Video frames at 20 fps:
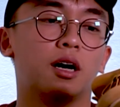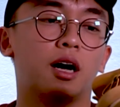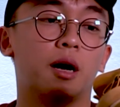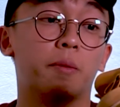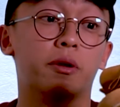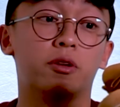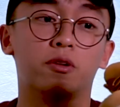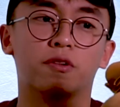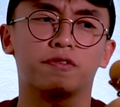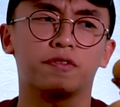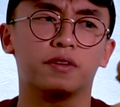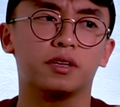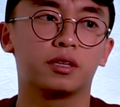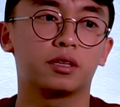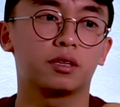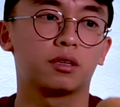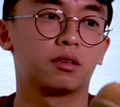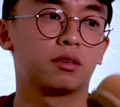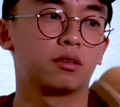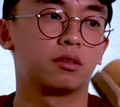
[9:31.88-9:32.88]
I mean your feet.
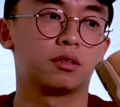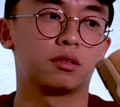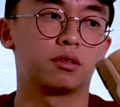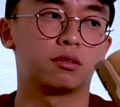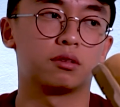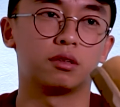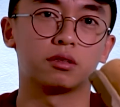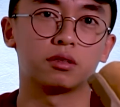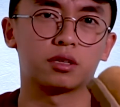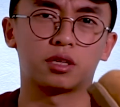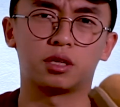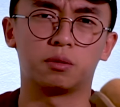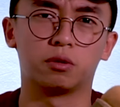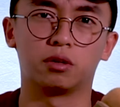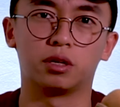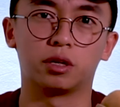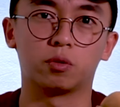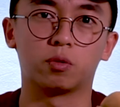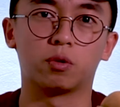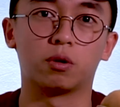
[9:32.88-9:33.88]
Doesn't keep
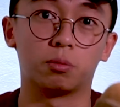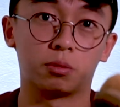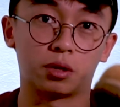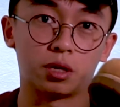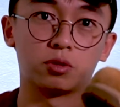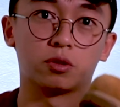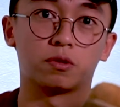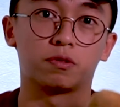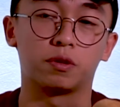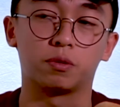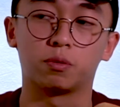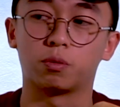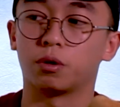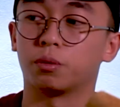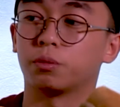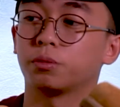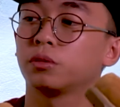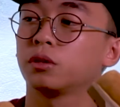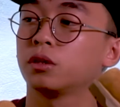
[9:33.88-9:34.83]
your leg warm, it keeps your feet warm.